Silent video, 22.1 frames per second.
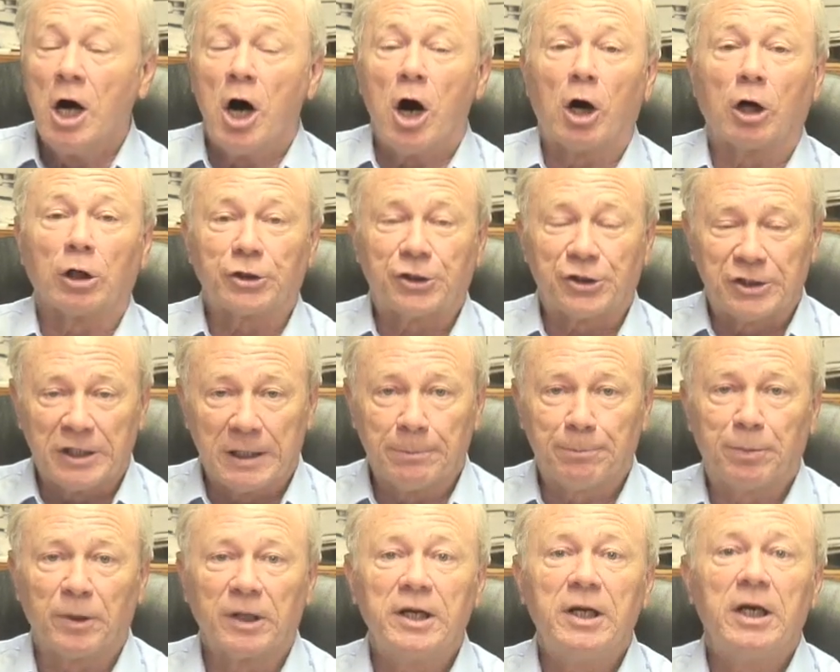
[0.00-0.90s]
are
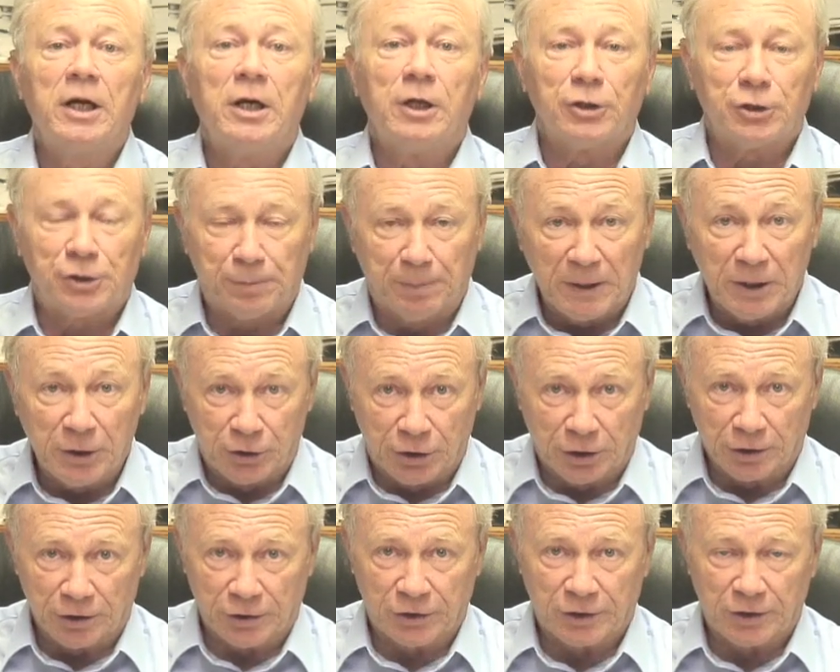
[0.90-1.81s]
simply
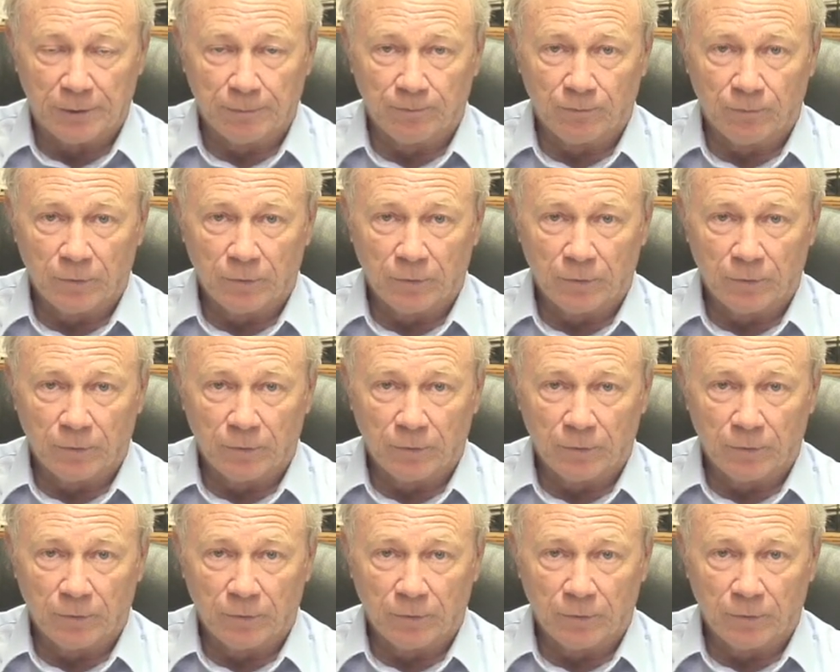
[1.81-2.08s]
specious.